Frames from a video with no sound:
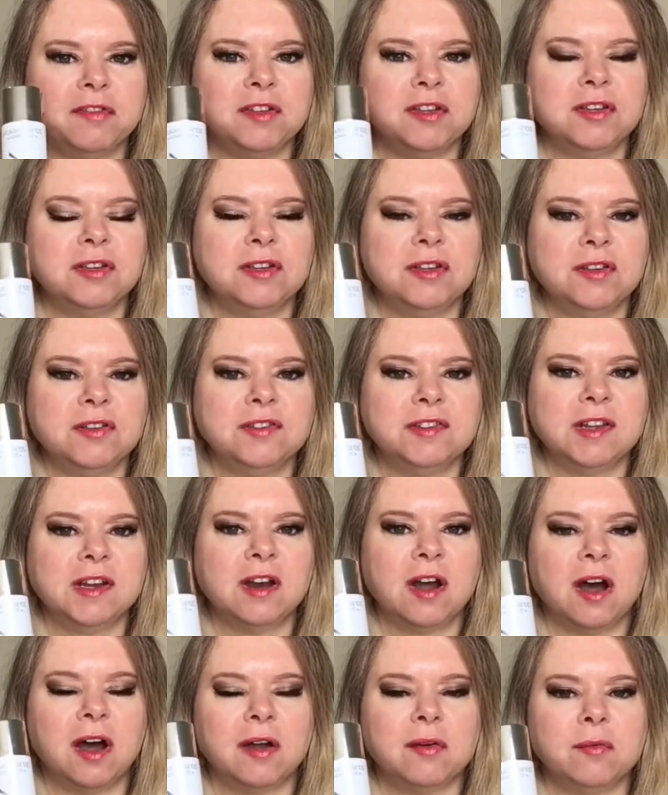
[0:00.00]
you use
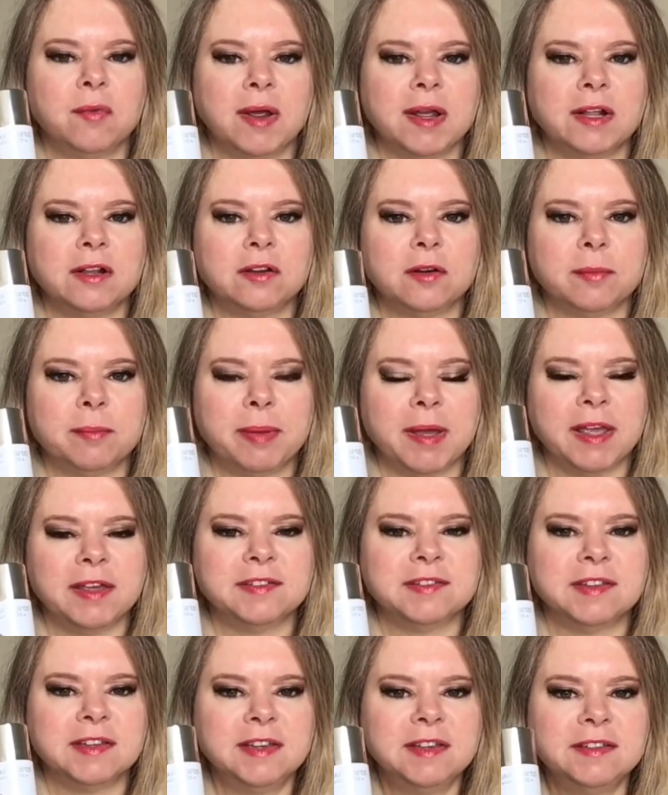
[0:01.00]
it on regular
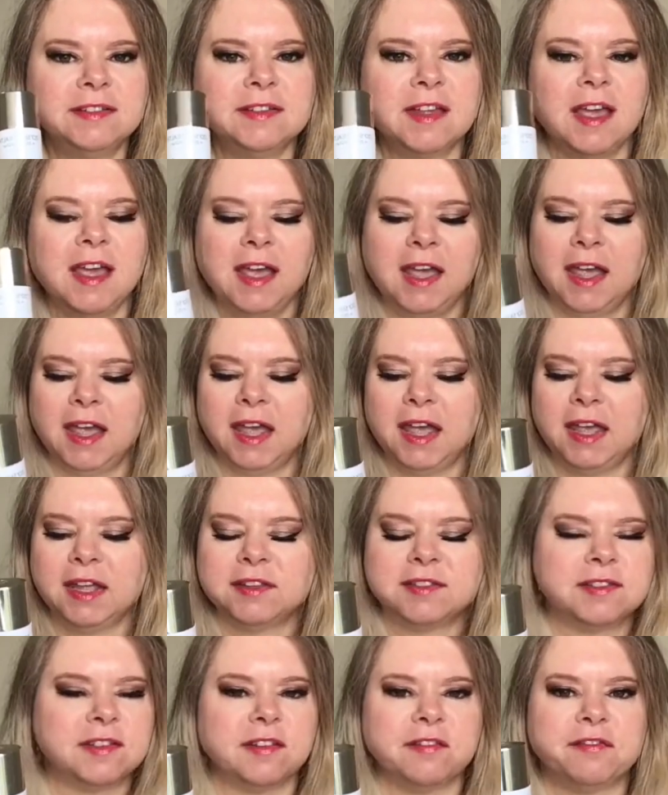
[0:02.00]
basis,
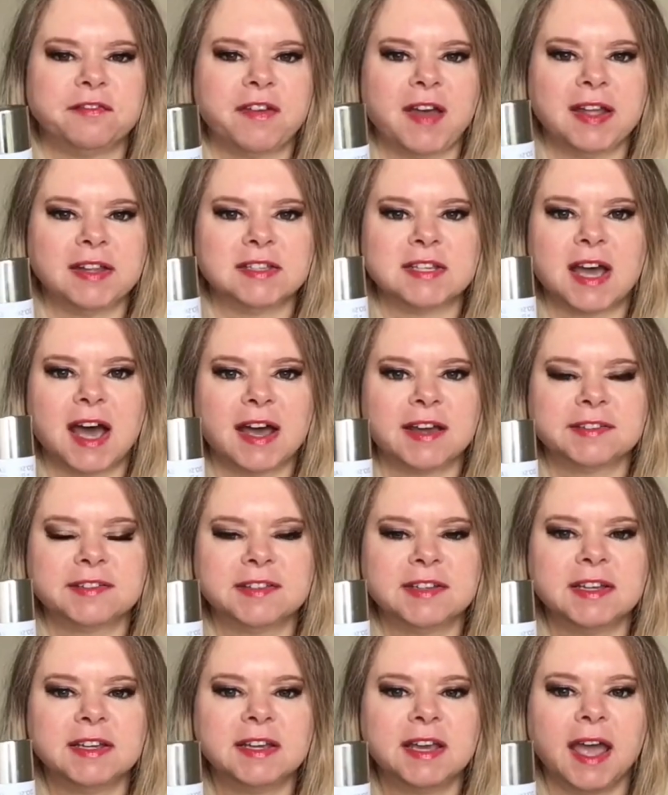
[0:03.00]
it's
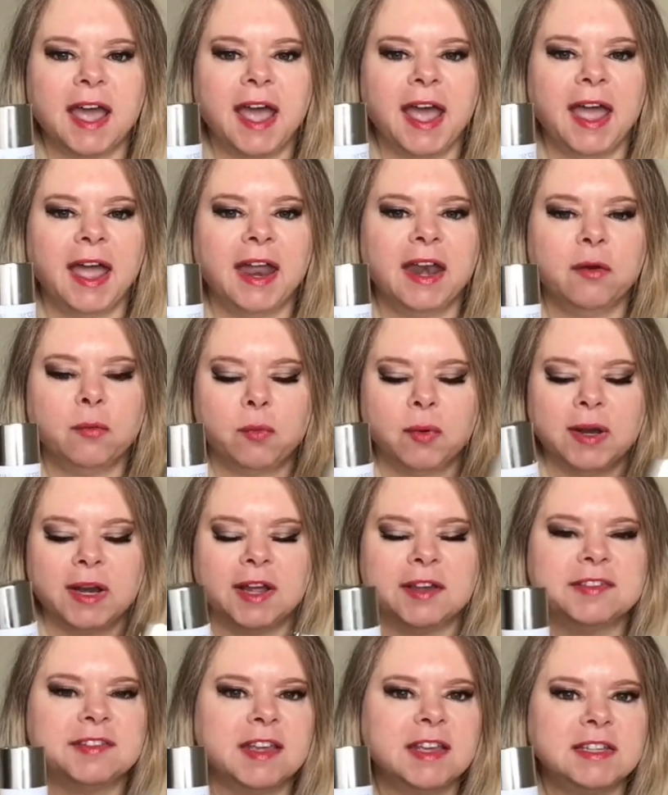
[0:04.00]
fantastic. And when
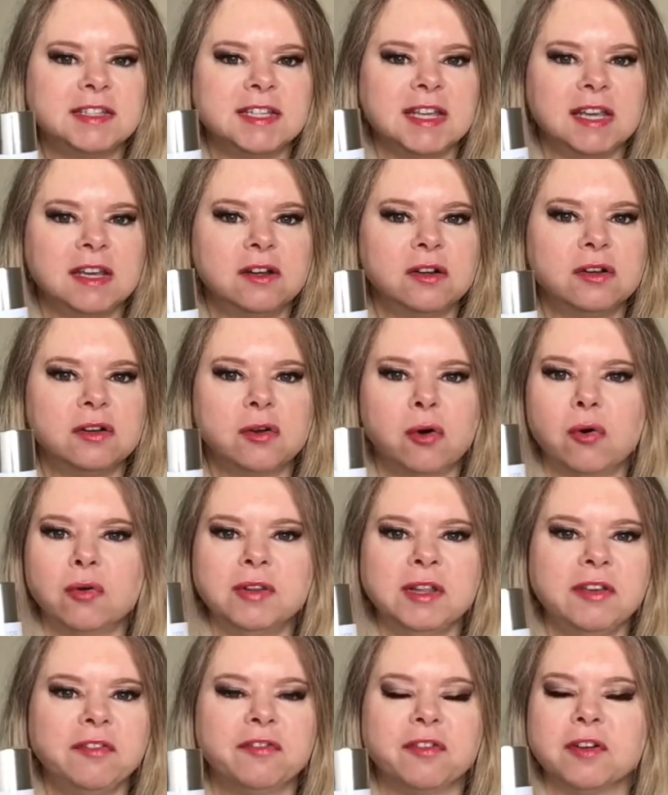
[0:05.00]
I say tingle,
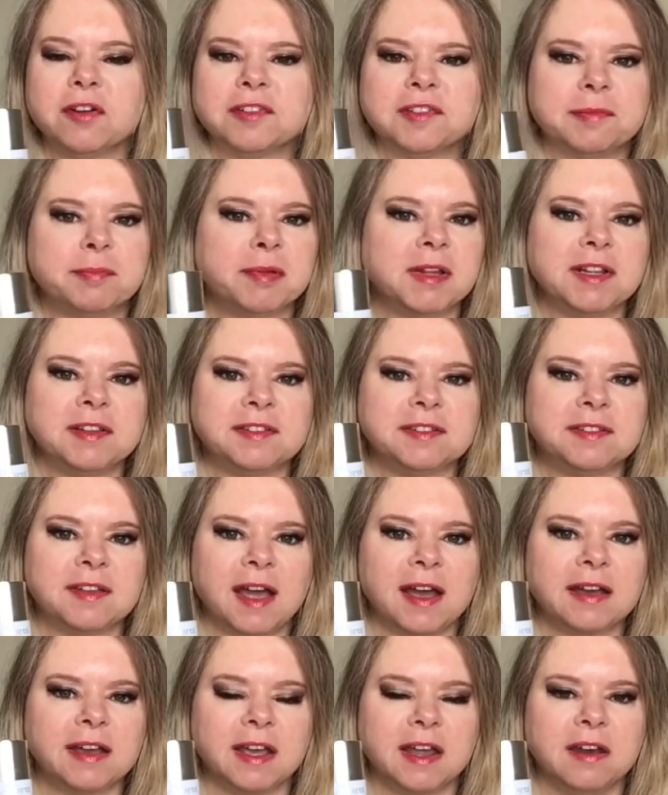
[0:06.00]
only for a split
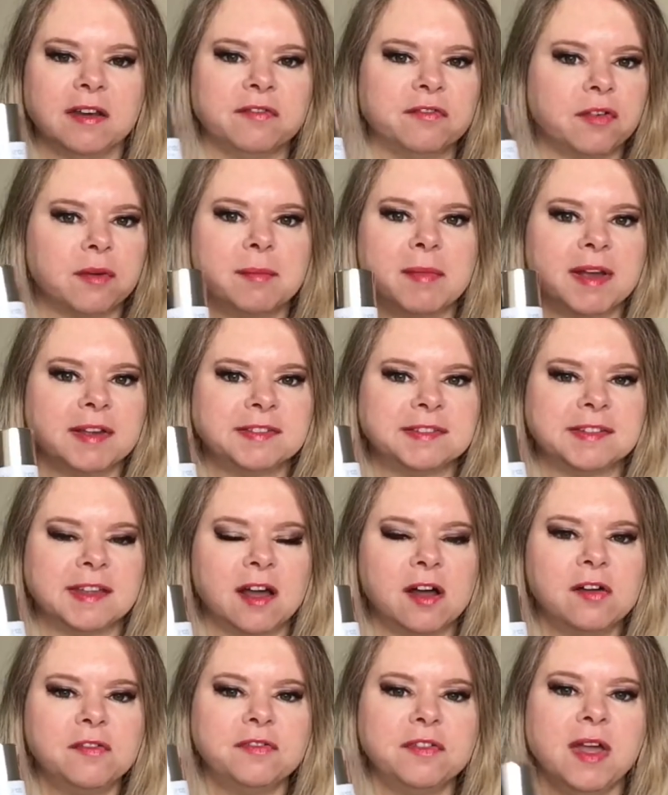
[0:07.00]
second for
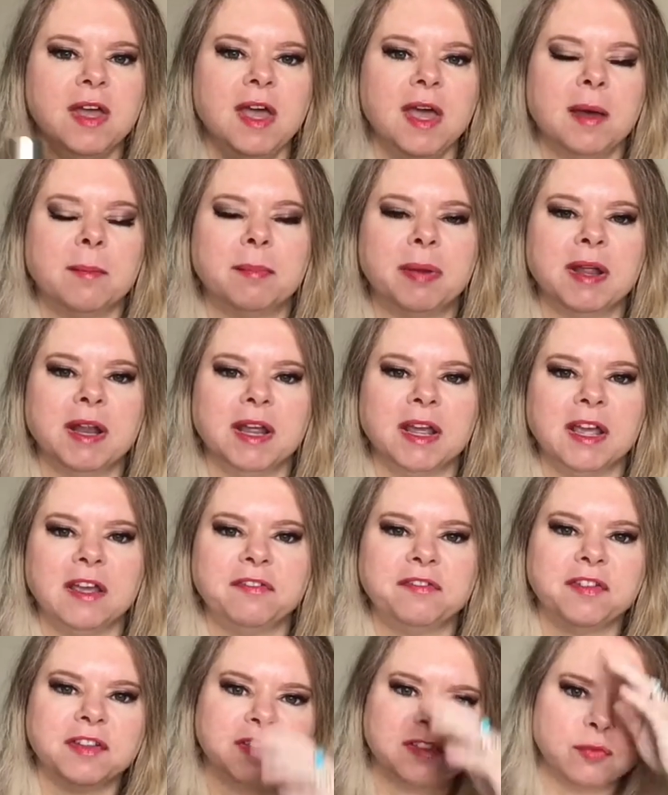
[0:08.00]
myself, but
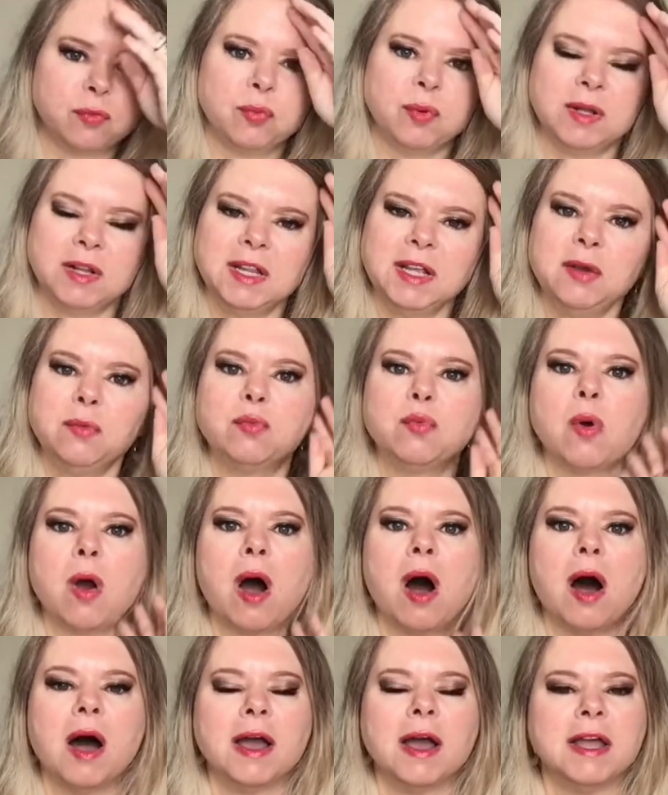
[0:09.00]
if it's really
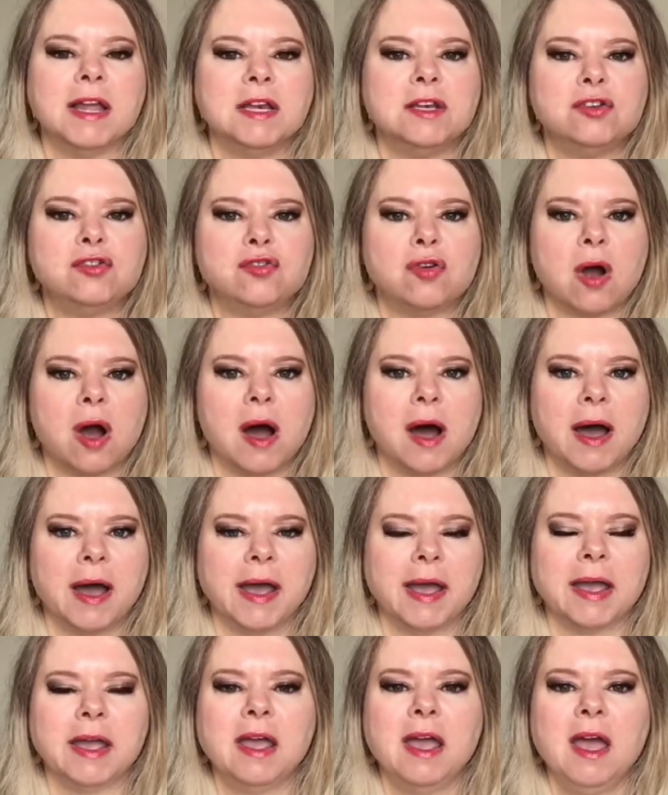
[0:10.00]
raw and
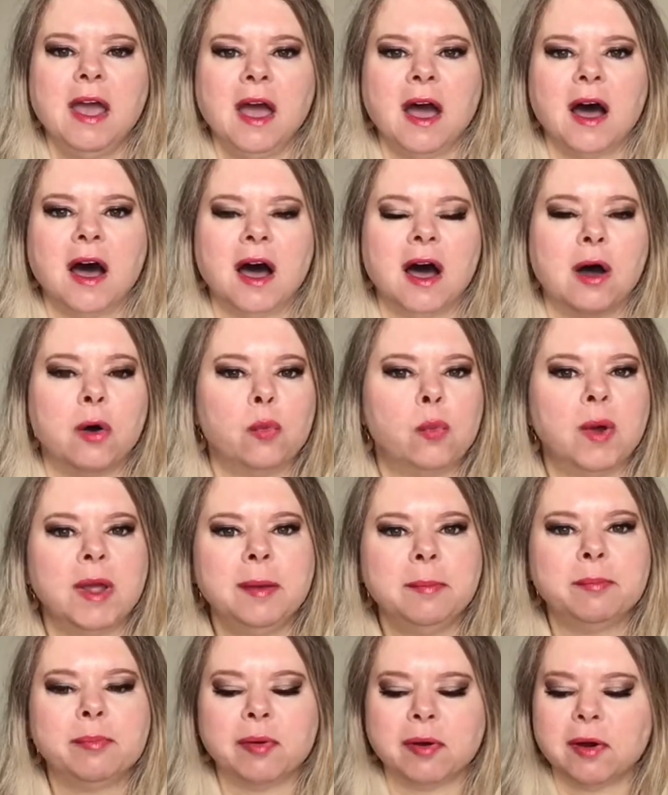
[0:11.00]
dry, uh,
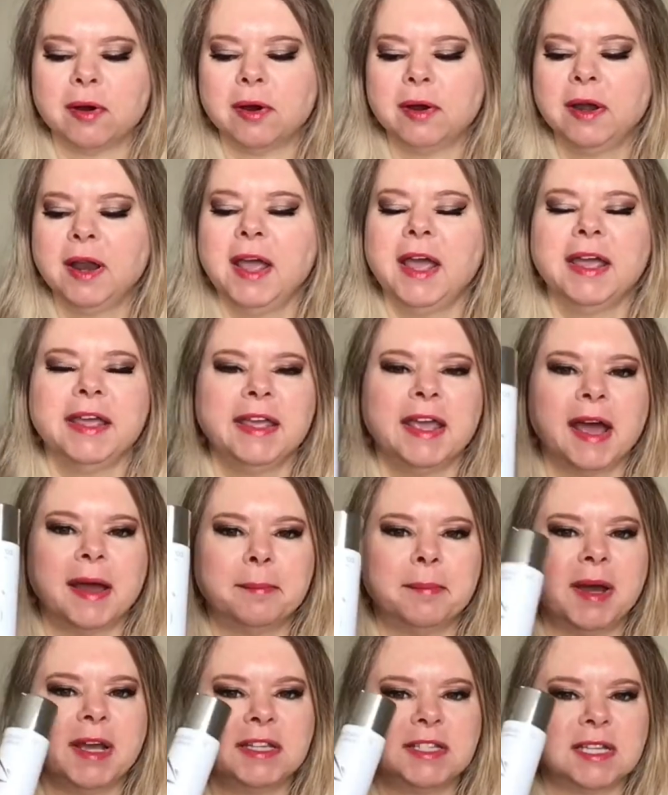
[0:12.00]
windburn. Yeah,
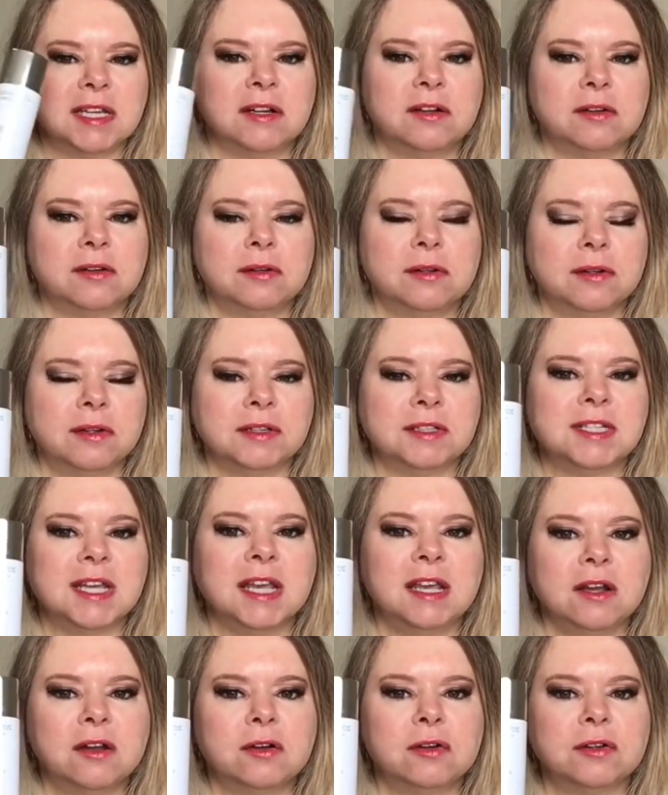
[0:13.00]
might tingle,
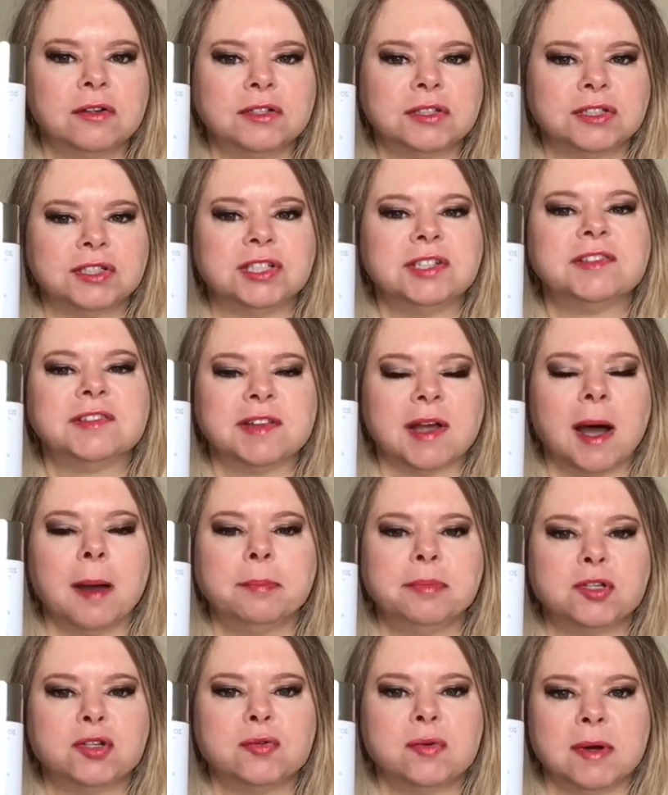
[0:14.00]
tingle just
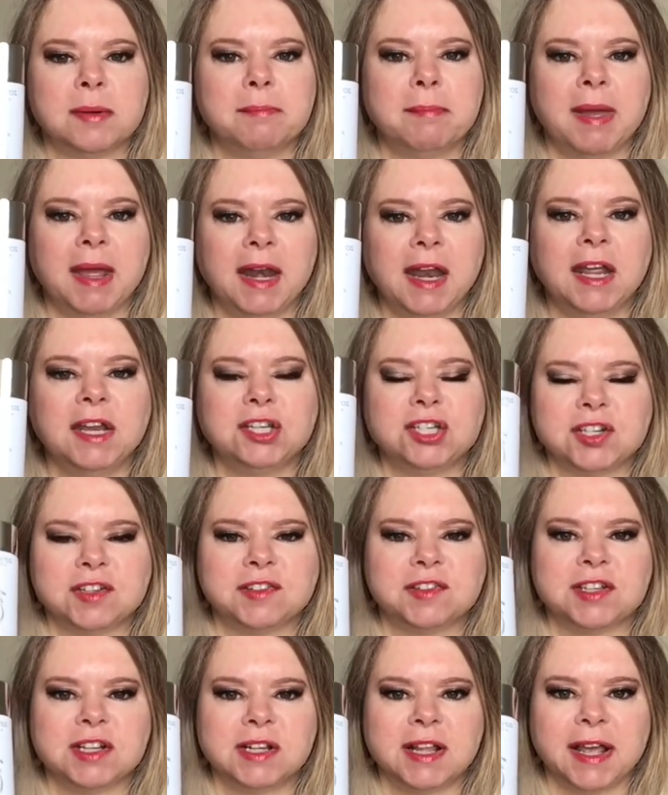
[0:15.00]
up to a minute
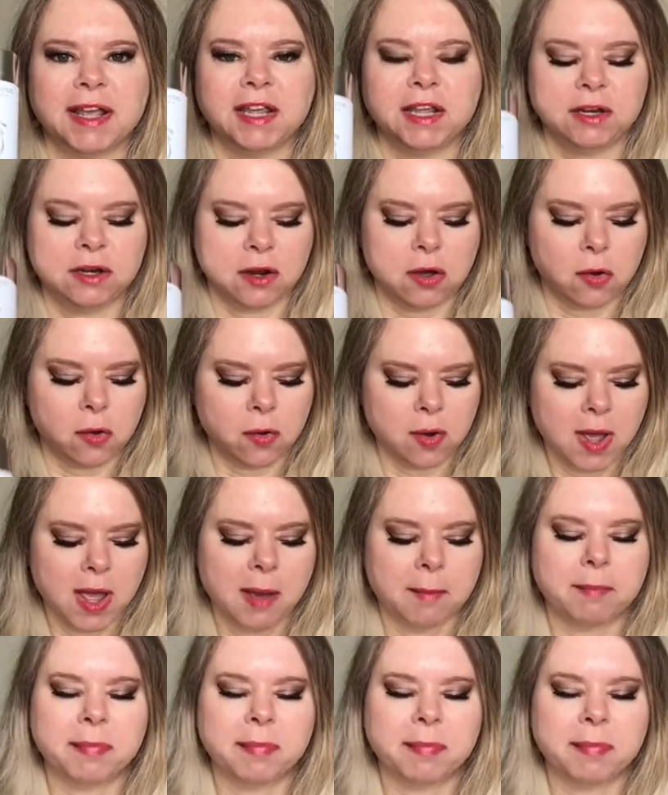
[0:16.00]
just to let you know.